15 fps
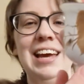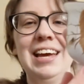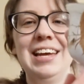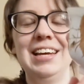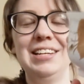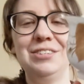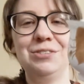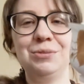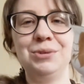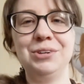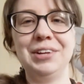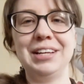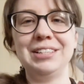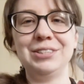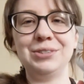It is from
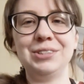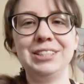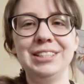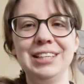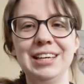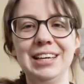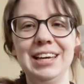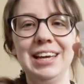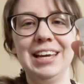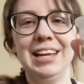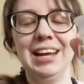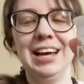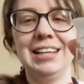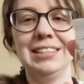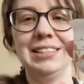Yunnan sourcing. It
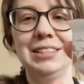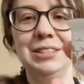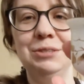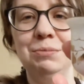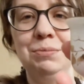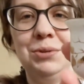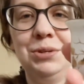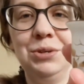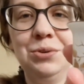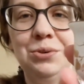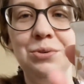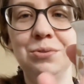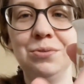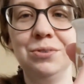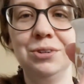has this
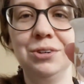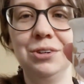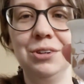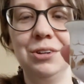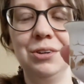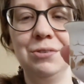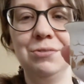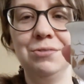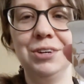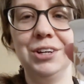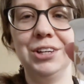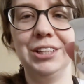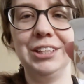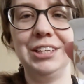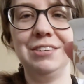beautiful
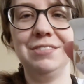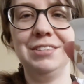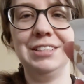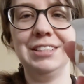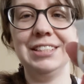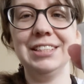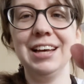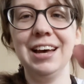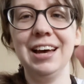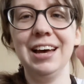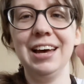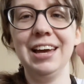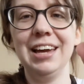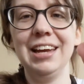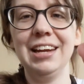fall leaf
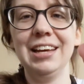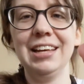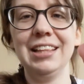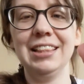design